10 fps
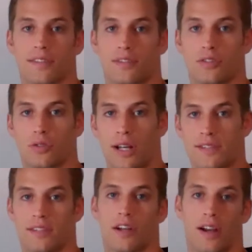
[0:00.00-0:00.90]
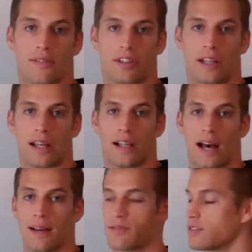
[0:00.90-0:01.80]
Stress in our everyday
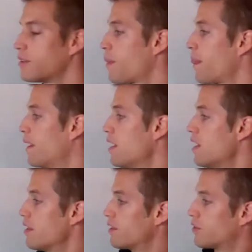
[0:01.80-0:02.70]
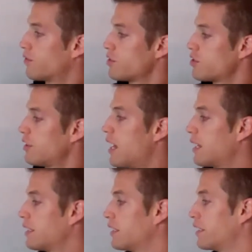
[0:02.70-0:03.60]
lives. This first
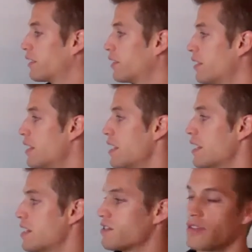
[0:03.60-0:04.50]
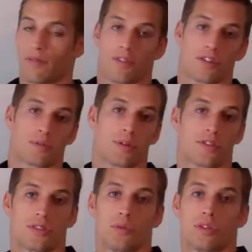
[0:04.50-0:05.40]
line here is the first
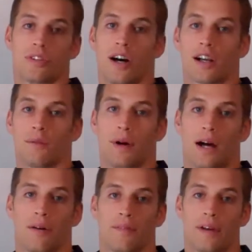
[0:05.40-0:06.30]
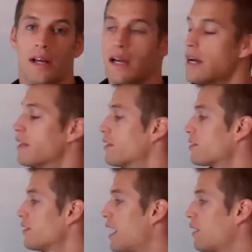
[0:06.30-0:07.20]
person we'll talk about.
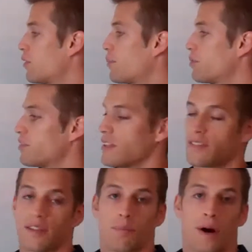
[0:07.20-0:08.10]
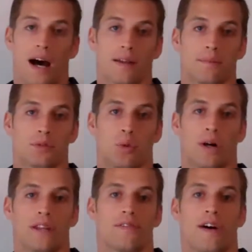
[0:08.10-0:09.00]
This line represents the bottom
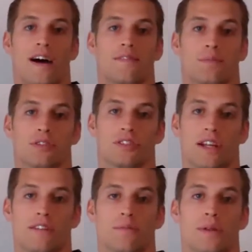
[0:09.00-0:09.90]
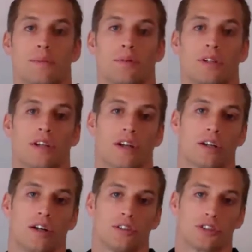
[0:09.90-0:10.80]
25% of people in our
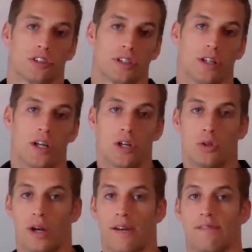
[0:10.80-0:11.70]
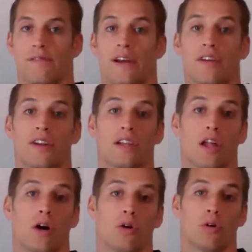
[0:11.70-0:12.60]
culture who have very
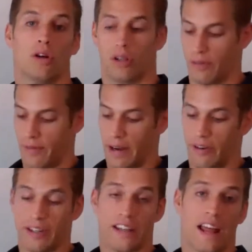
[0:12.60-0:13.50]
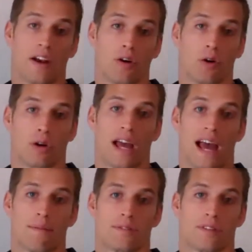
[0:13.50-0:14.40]
low or very narrow
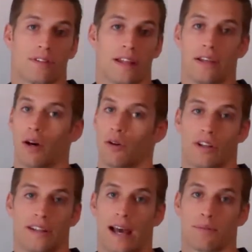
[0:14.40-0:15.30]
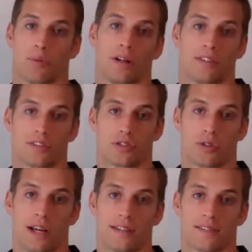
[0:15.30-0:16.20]
gaps. They don't adapt well to
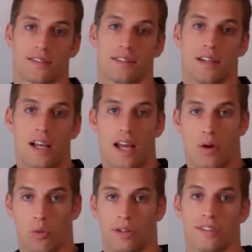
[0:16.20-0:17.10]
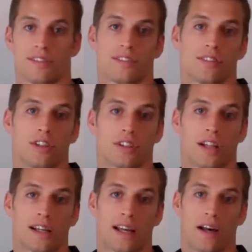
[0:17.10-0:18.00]
stress. And what does this look
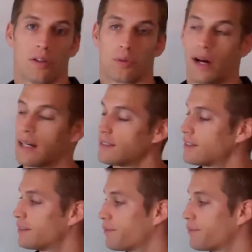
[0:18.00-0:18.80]
like health-wise?